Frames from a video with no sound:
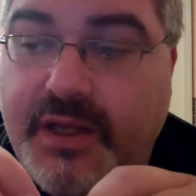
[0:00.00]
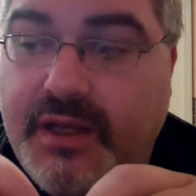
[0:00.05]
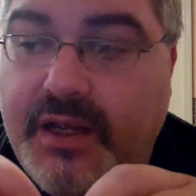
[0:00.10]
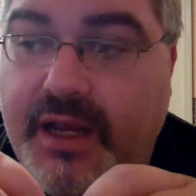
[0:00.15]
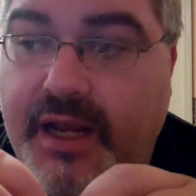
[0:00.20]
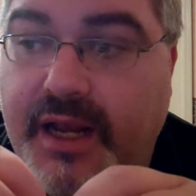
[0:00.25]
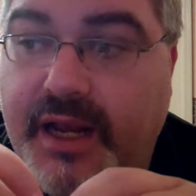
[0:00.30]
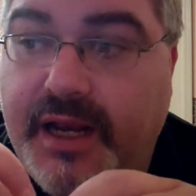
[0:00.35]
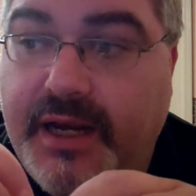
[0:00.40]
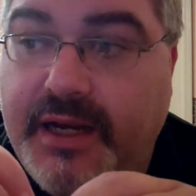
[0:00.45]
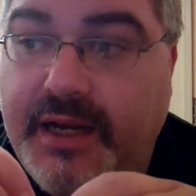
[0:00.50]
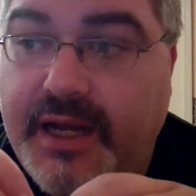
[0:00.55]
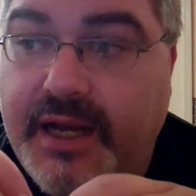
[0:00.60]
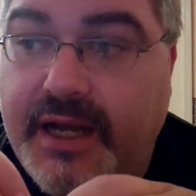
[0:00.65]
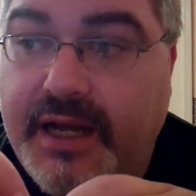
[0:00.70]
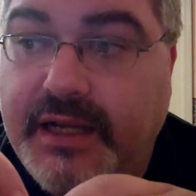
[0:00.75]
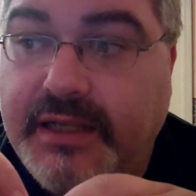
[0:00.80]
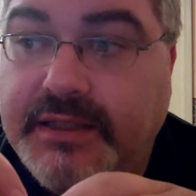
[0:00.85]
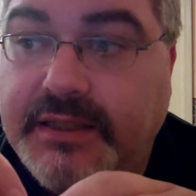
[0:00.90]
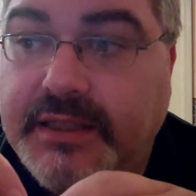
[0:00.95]
And,
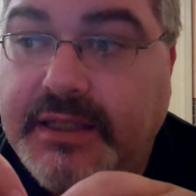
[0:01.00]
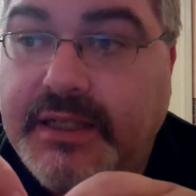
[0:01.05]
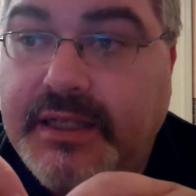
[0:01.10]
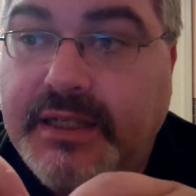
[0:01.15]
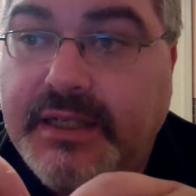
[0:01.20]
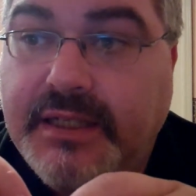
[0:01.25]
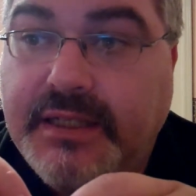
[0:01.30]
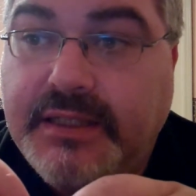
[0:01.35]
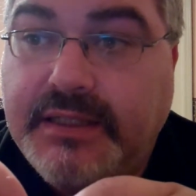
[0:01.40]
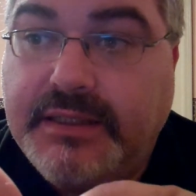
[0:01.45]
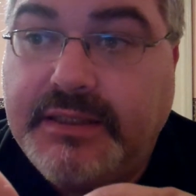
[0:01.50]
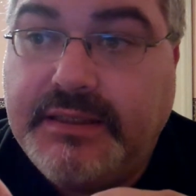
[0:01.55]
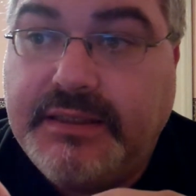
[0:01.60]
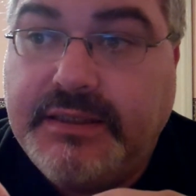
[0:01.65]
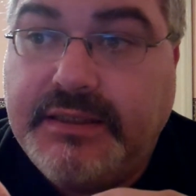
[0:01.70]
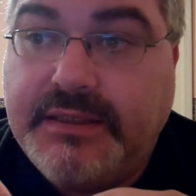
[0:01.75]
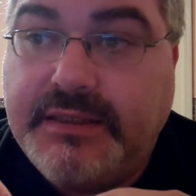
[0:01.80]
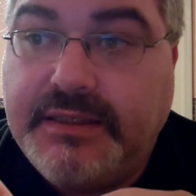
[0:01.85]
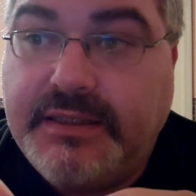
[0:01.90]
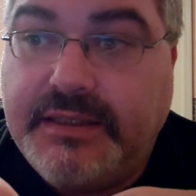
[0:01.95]
uh,
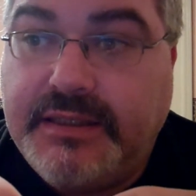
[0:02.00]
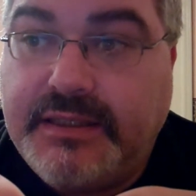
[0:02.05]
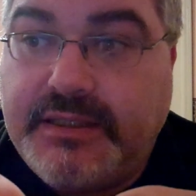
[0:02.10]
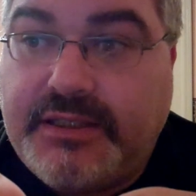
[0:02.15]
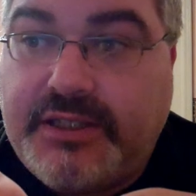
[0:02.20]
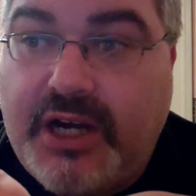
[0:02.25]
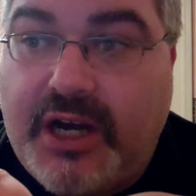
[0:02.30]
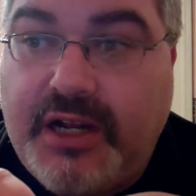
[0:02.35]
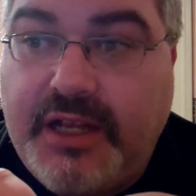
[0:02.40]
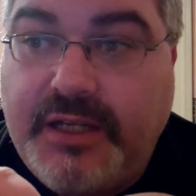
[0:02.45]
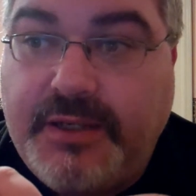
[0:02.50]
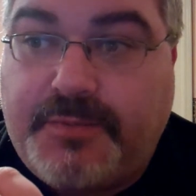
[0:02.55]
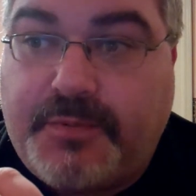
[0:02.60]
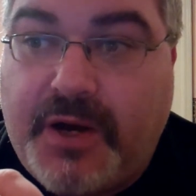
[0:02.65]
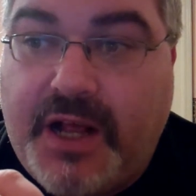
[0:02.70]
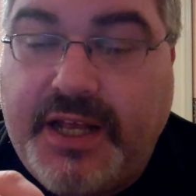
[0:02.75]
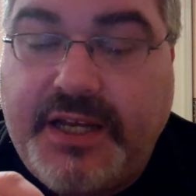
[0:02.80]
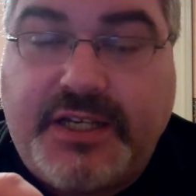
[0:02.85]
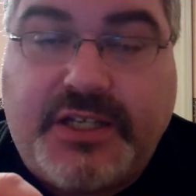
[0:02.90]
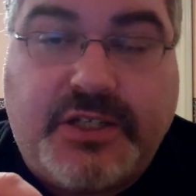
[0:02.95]
Charlie's
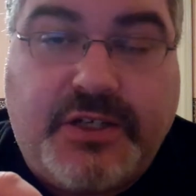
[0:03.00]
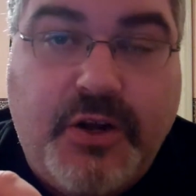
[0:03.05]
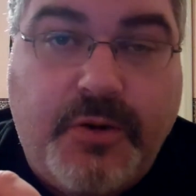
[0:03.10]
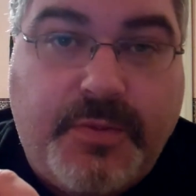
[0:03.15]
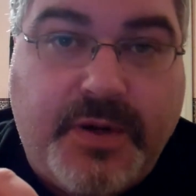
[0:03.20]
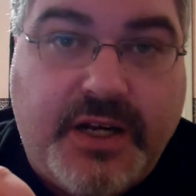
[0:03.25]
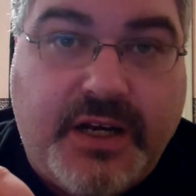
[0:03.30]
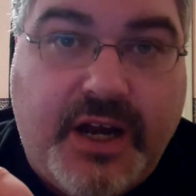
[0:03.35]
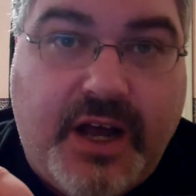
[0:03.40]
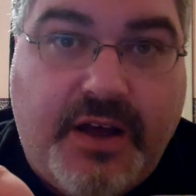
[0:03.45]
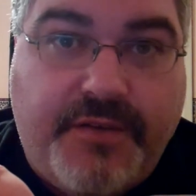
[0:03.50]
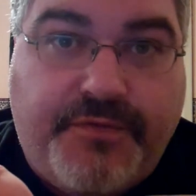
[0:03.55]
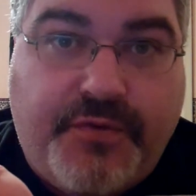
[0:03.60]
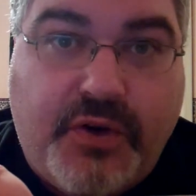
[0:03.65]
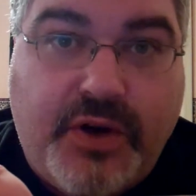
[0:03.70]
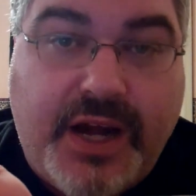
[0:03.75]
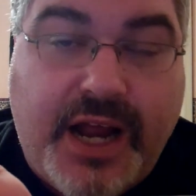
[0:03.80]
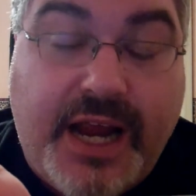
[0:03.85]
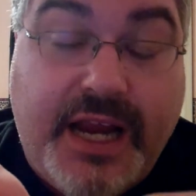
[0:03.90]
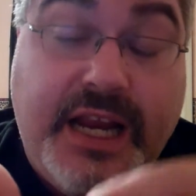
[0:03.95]
probably stupid enough
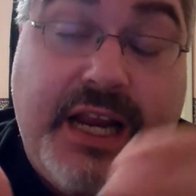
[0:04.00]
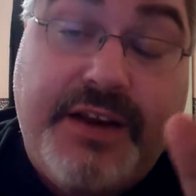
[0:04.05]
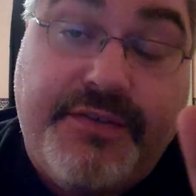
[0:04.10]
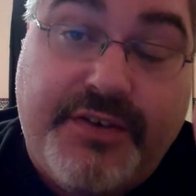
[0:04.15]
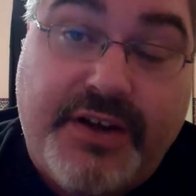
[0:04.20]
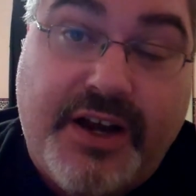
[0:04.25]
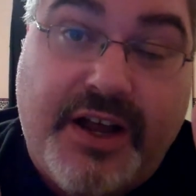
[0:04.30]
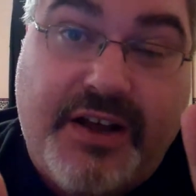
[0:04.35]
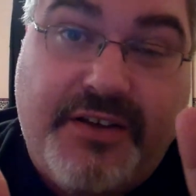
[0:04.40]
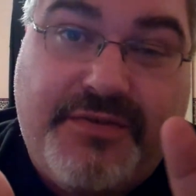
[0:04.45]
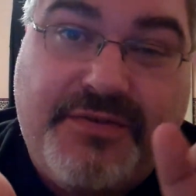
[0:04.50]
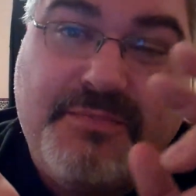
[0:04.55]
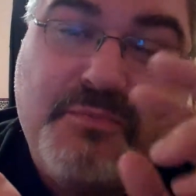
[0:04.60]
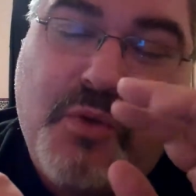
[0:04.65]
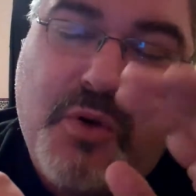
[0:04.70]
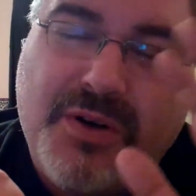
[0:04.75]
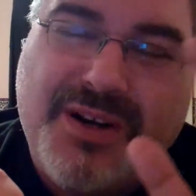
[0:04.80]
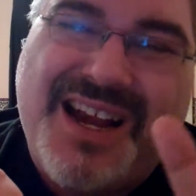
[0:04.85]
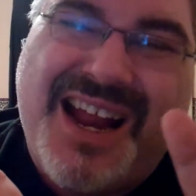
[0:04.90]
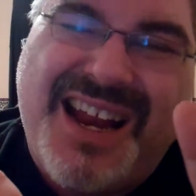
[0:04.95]
or naive enough,
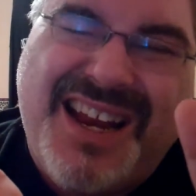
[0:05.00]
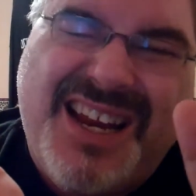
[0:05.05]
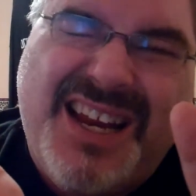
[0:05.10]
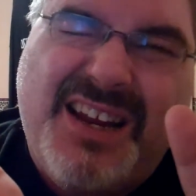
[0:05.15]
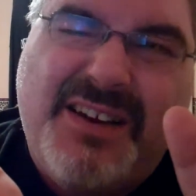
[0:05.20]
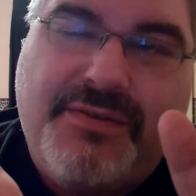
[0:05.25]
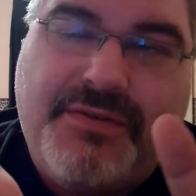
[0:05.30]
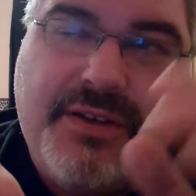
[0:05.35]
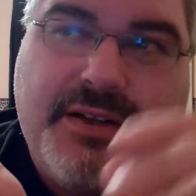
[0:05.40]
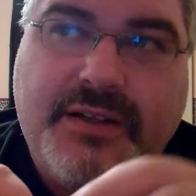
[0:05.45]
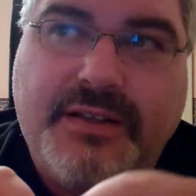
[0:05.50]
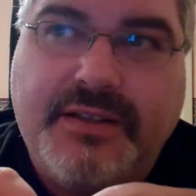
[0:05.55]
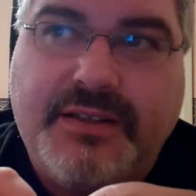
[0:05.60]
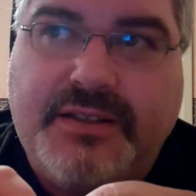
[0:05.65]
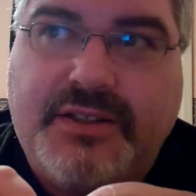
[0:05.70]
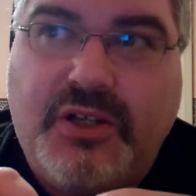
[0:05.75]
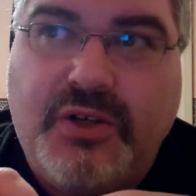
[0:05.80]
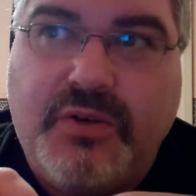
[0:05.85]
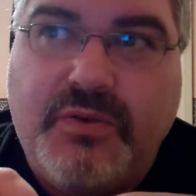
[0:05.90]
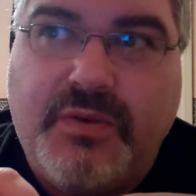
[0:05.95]
more naive,
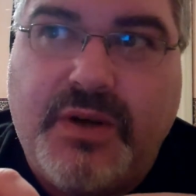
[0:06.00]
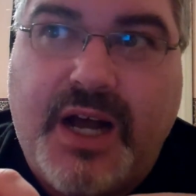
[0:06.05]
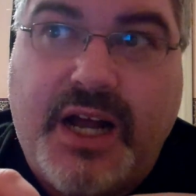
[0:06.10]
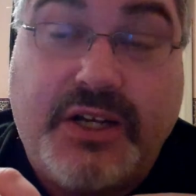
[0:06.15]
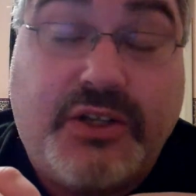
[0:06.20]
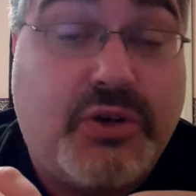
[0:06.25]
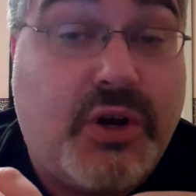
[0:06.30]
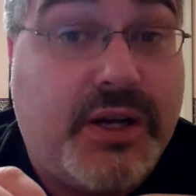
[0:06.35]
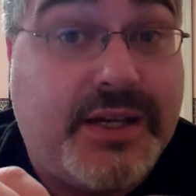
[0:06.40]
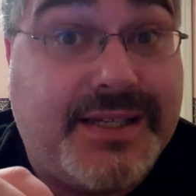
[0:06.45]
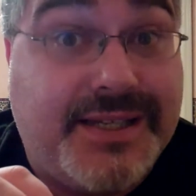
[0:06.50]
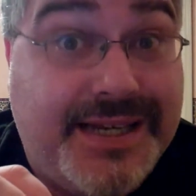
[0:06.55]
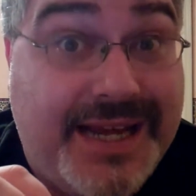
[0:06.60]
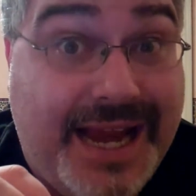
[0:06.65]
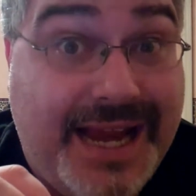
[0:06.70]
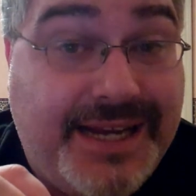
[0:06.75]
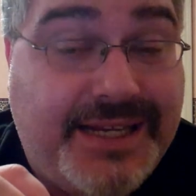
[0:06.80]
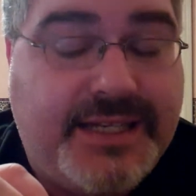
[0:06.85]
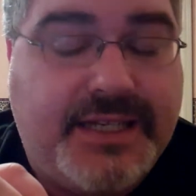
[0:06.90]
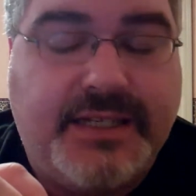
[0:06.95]
to uh, trust
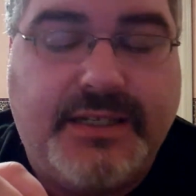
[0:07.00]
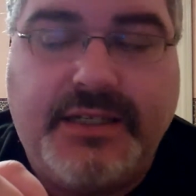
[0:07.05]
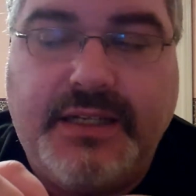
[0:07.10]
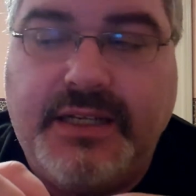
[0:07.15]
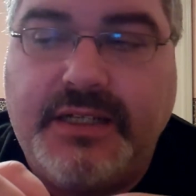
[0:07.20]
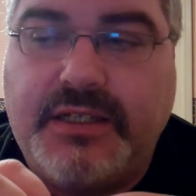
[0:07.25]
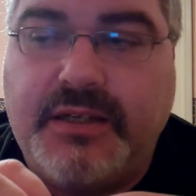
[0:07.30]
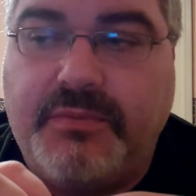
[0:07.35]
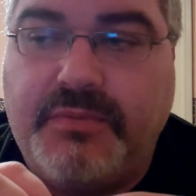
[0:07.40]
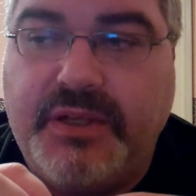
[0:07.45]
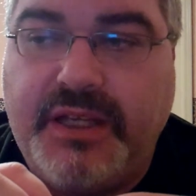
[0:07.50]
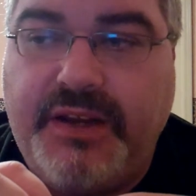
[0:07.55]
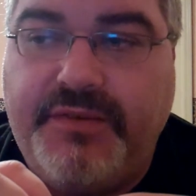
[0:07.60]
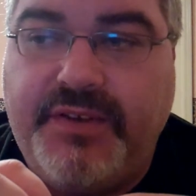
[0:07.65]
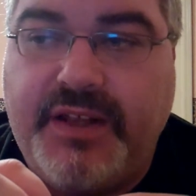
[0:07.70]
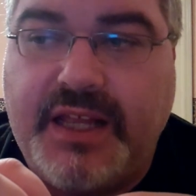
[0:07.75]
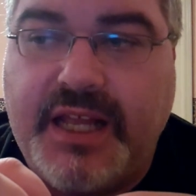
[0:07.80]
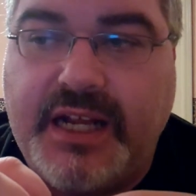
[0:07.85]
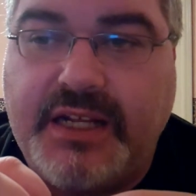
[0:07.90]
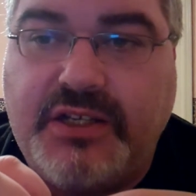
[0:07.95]
Nate into
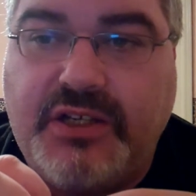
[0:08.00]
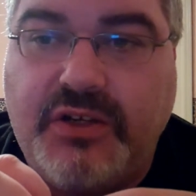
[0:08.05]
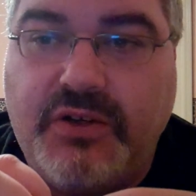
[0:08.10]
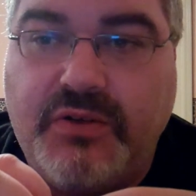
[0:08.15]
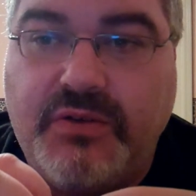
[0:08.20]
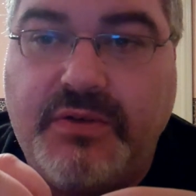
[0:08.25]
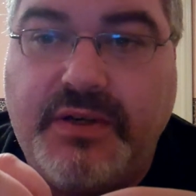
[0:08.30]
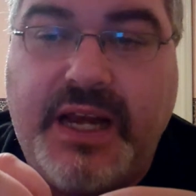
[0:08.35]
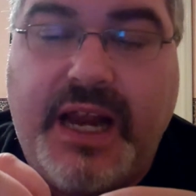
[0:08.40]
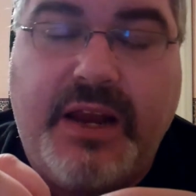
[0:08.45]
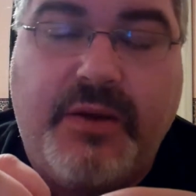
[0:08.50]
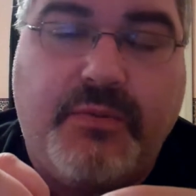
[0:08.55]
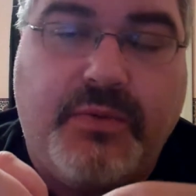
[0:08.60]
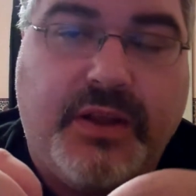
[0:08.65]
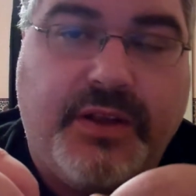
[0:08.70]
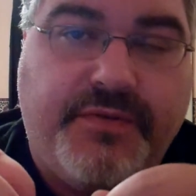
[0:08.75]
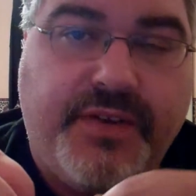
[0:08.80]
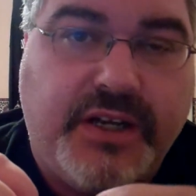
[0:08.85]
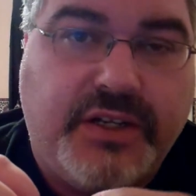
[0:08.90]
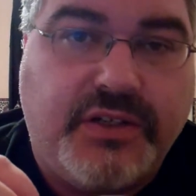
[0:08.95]
believing that too. Nate
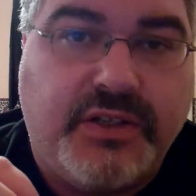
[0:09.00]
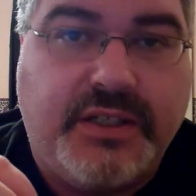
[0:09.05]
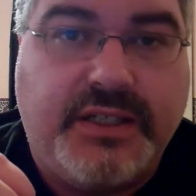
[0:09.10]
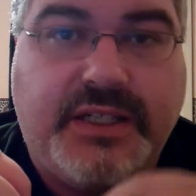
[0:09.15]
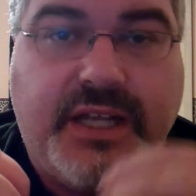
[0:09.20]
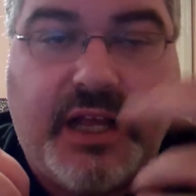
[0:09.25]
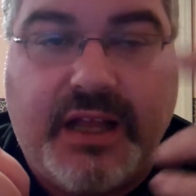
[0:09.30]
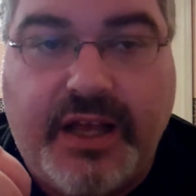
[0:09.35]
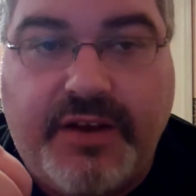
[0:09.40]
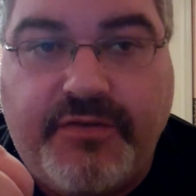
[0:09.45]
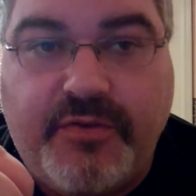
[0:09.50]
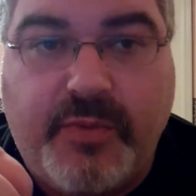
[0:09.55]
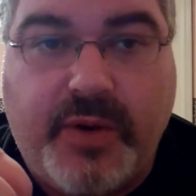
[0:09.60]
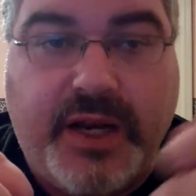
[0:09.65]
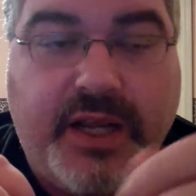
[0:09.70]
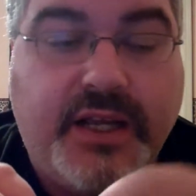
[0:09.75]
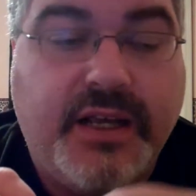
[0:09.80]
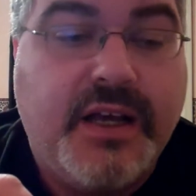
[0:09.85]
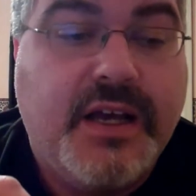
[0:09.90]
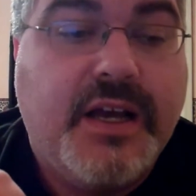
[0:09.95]
will eventually tell
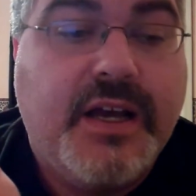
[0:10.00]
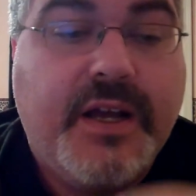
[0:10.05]
everybody.